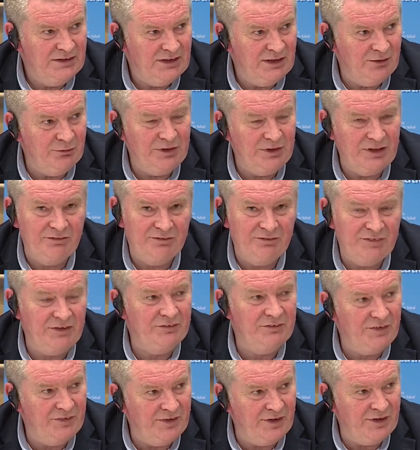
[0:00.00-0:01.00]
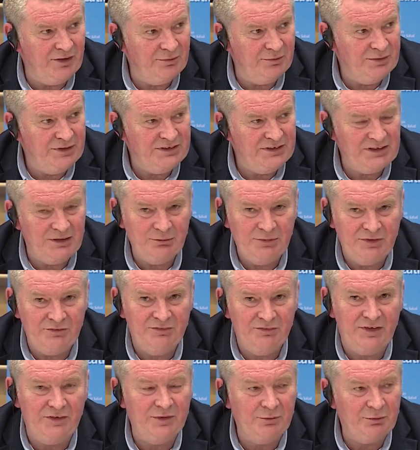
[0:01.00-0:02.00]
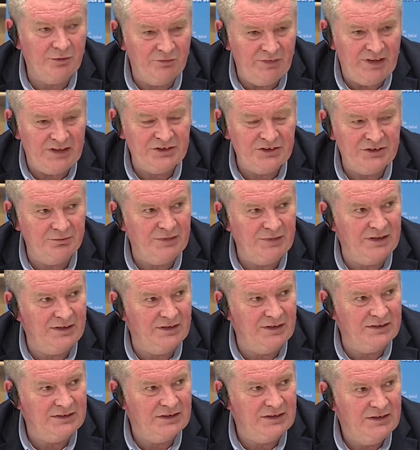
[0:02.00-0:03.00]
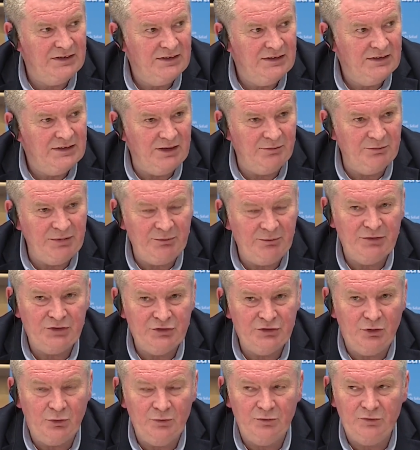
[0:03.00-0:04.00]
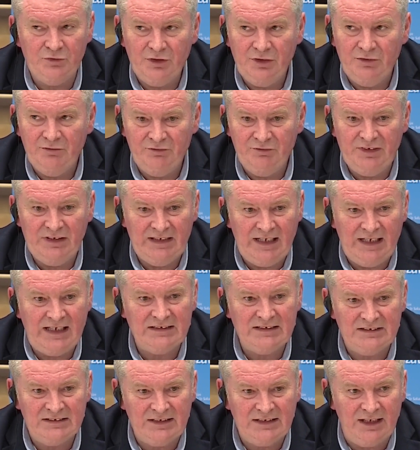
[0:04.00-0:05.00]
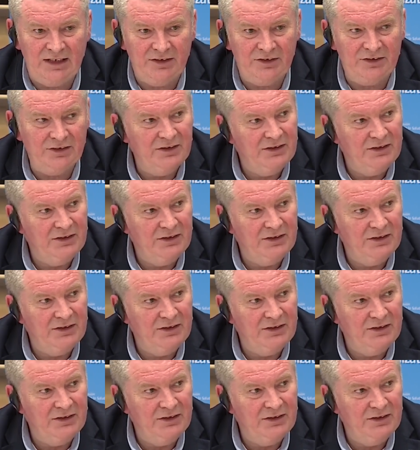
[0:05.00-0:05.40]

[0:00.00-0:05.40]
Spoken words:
and we have found the therapies, and we've found the prevention methods, and people don't feel as scared